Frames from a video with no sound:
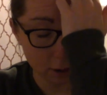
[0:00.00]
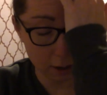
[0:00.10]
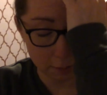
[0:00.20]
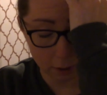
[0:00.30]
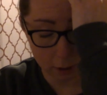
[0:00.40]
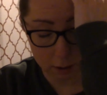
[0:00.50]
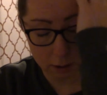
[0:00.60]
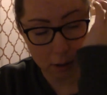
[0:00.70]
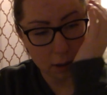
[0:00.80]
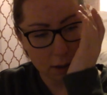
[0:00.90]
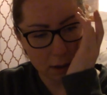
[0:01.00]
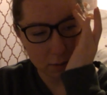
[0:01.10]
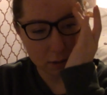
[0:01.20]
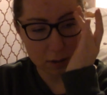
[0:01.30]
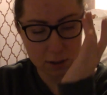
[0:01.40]
enema.
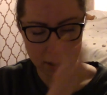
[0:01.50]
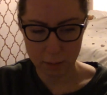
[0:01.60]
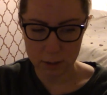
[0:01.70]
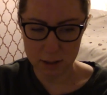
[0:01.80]
It's just like with